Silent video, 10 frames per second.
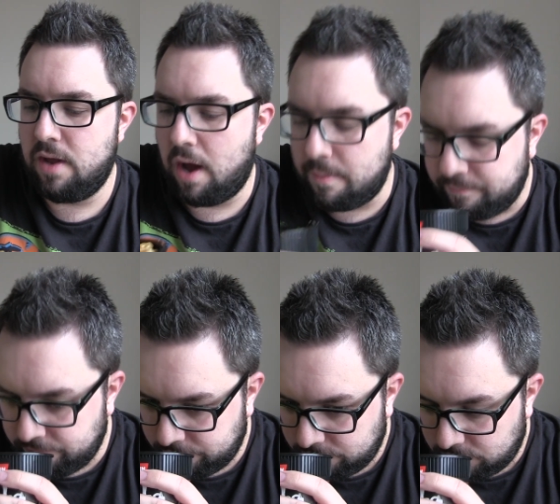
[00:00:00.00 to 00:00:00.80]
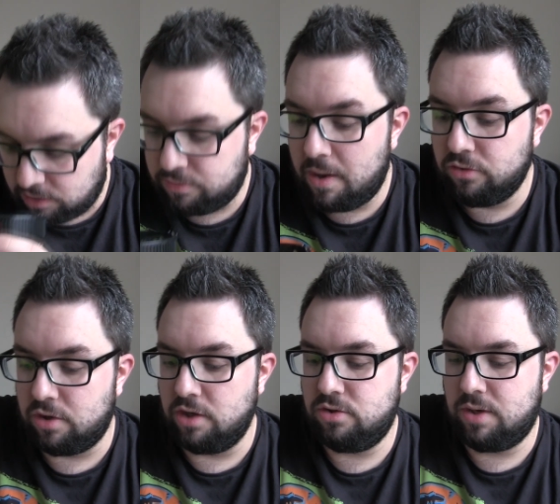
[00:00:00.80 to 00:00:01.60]
It smells
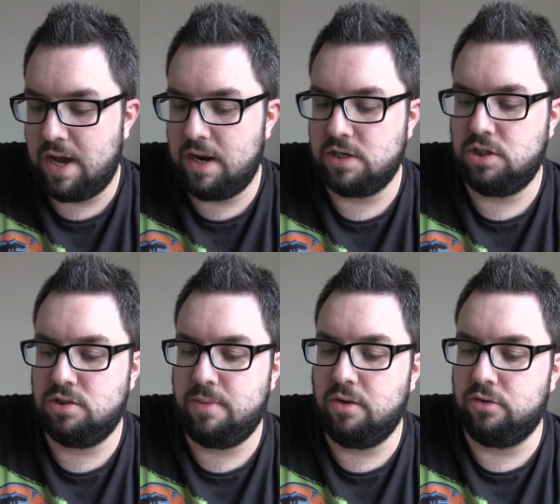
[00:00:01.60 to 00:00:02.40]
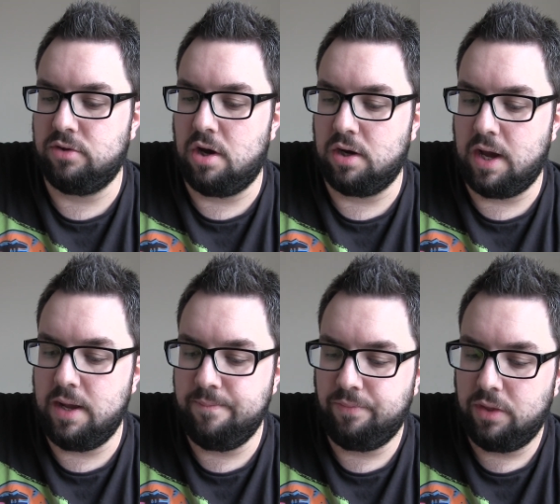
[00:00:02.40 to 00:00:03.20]
nice. You can actually smell the
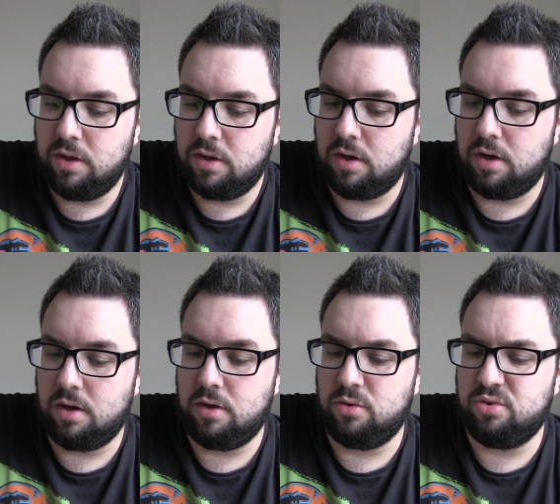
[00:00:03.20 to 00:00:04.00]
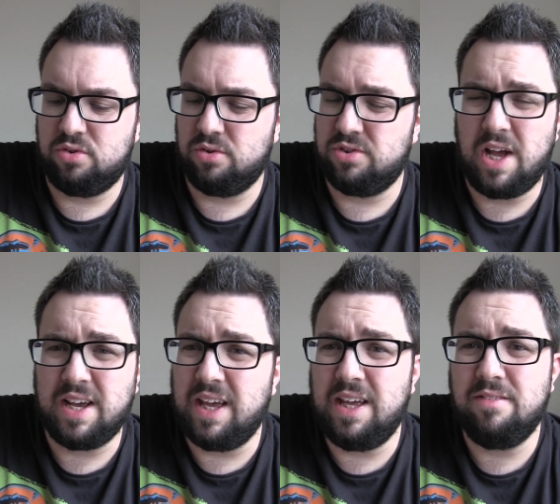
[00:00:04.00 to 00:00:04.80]
sake or
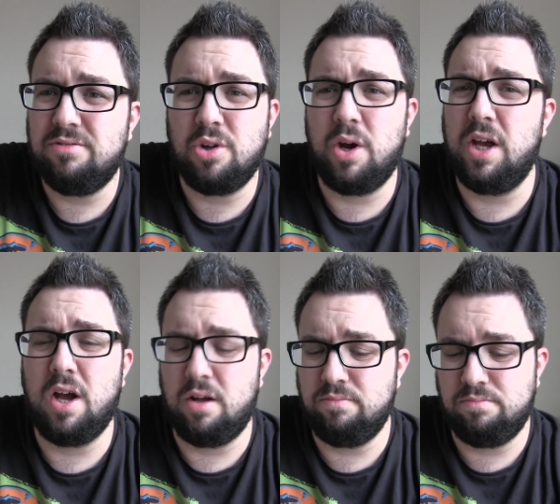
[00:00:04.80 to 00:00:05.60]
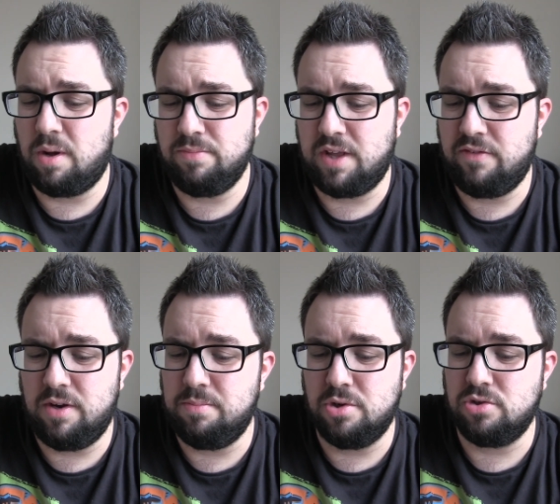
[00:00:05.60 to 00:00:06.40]
sake, sorry, I'm
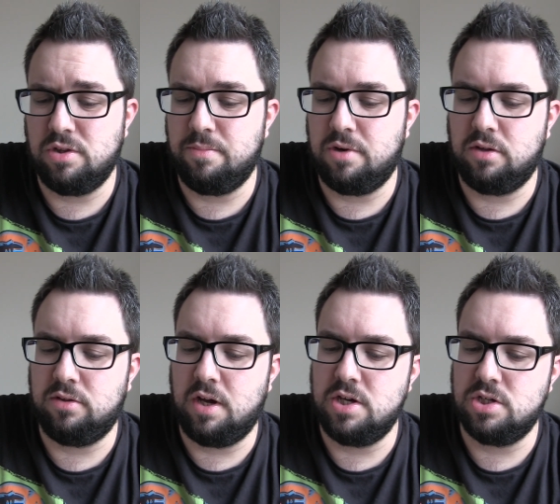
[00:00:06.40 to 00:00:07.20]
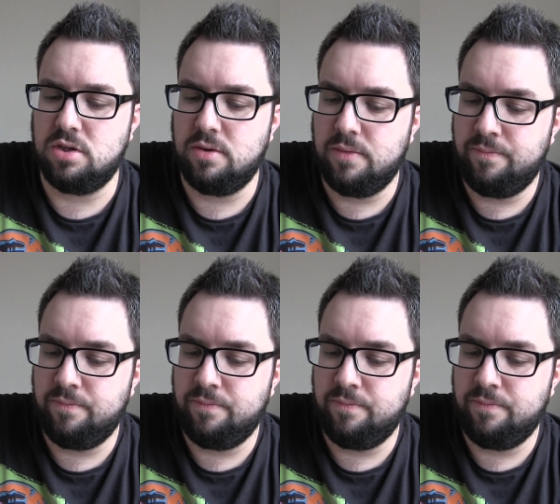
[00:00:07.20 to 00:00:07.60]
definitely butchering the pronunciation.